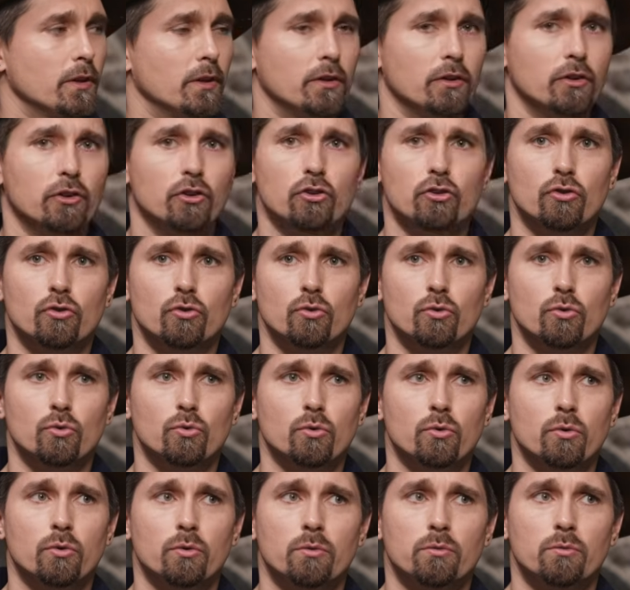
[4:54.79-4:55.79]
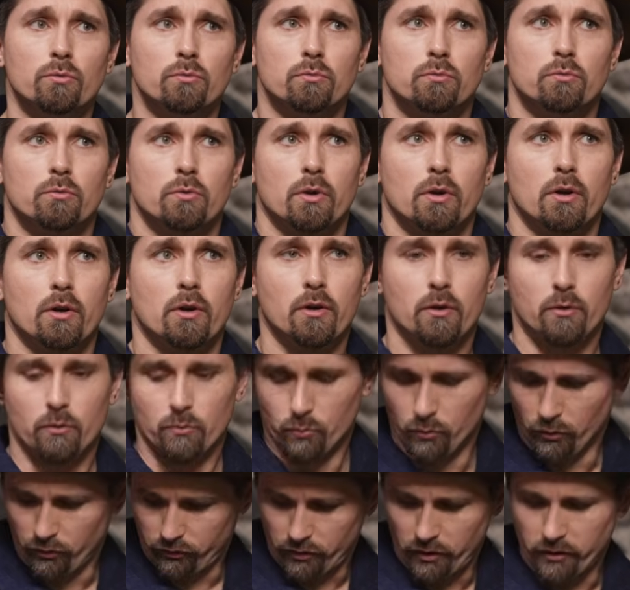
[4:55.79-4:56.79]
you
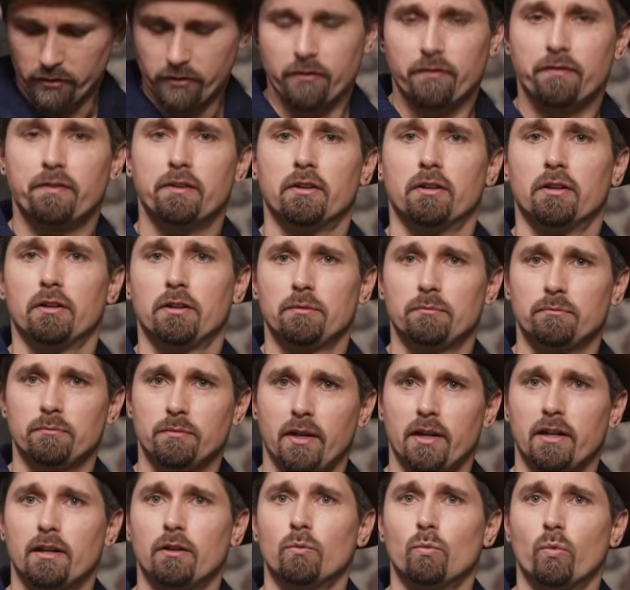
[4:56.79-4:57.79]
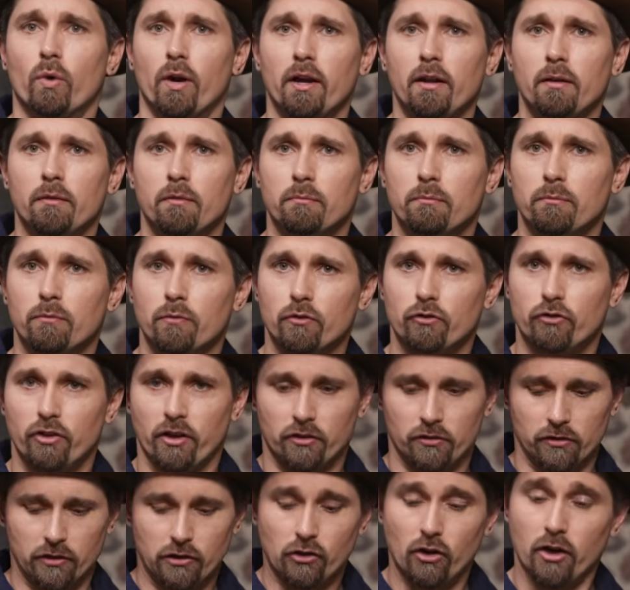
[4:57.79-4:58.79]
will start to feel it getting wet,
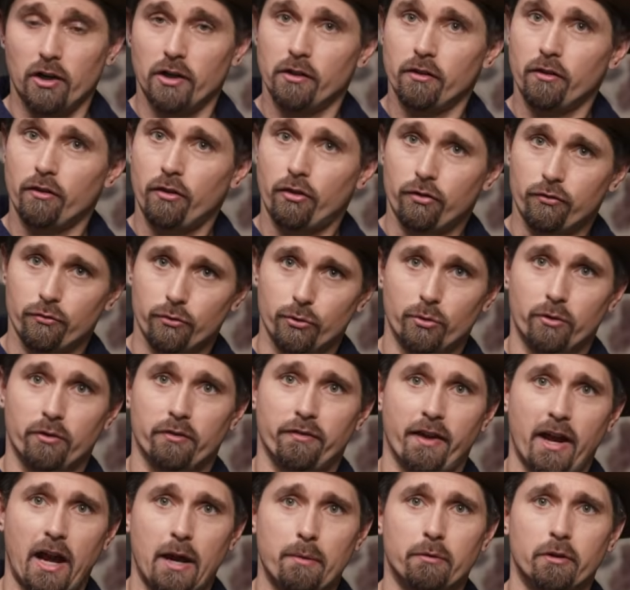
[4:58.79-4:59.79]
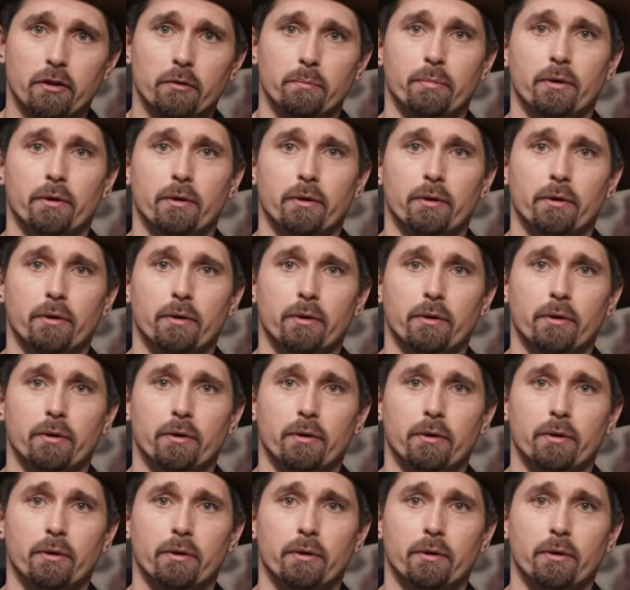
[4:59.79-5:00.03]
generally not through the fabric,